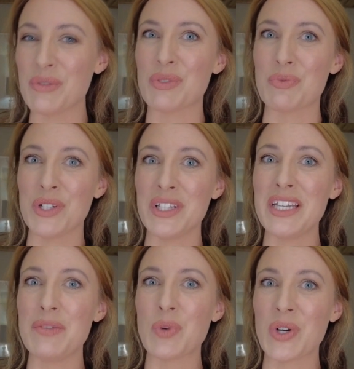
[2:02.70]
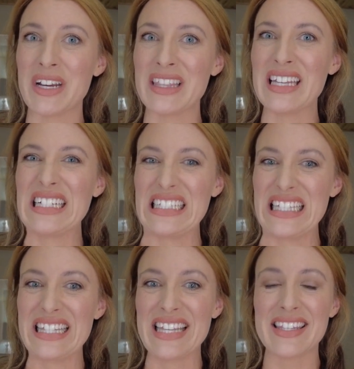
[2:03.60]
was really worried, like,
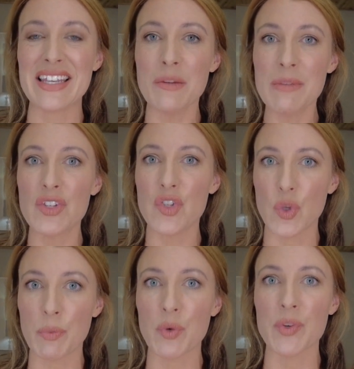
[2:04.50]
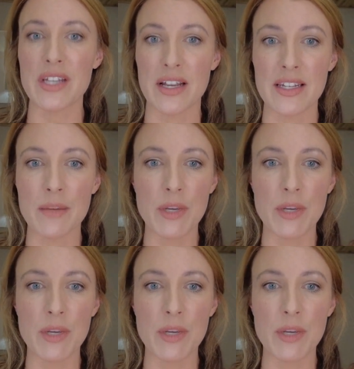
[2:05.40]
is this going to be super redundant?